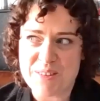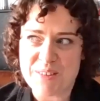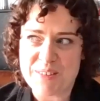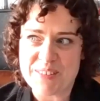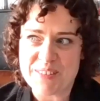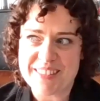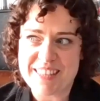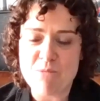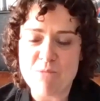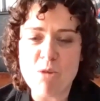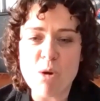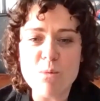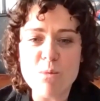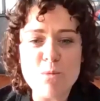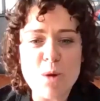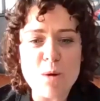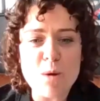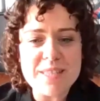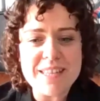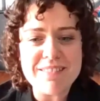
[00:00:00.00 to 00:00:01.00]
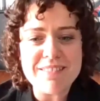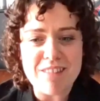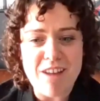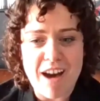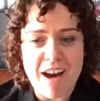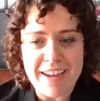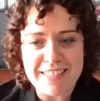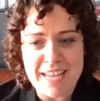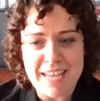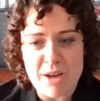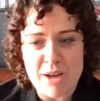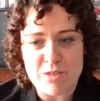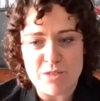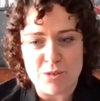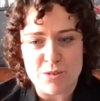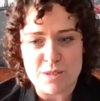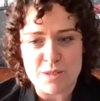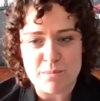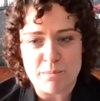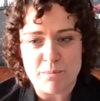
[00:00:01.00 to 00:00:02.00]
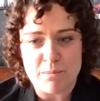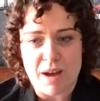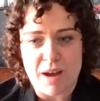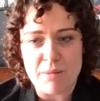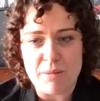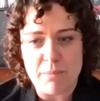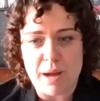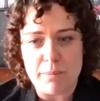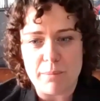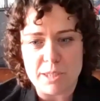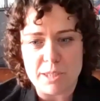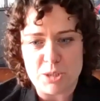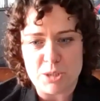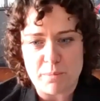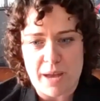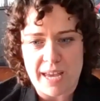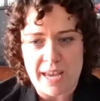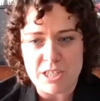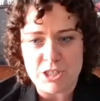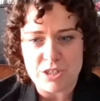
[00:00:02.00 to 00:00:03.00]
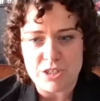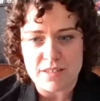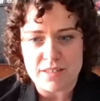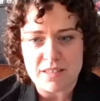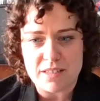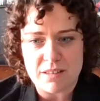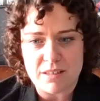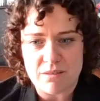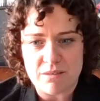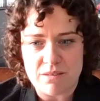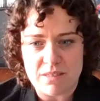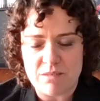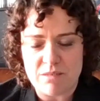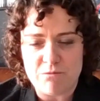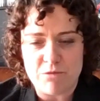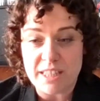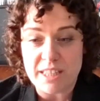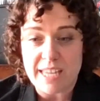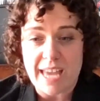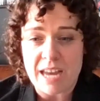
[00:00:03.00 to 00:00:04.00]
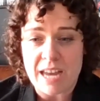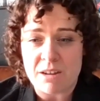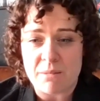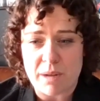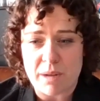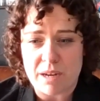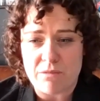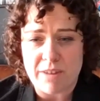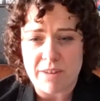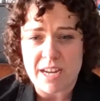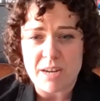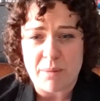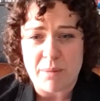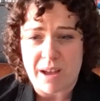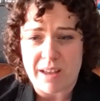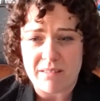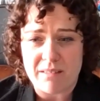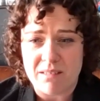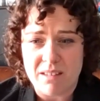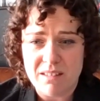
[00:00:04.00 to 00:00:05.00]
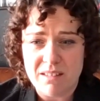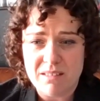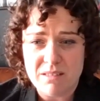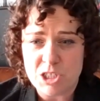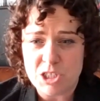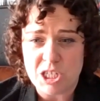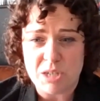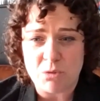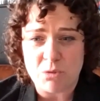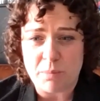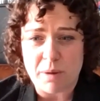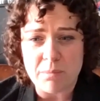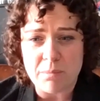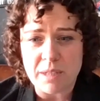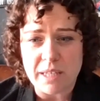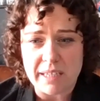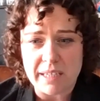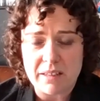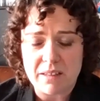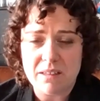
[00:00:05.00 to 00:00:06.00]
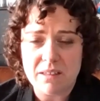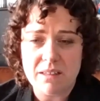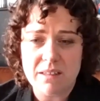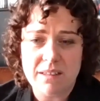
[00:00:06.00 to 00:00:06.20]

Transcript: knows? And what was it like to have those unpublished pages that really hadn't been read by the general public?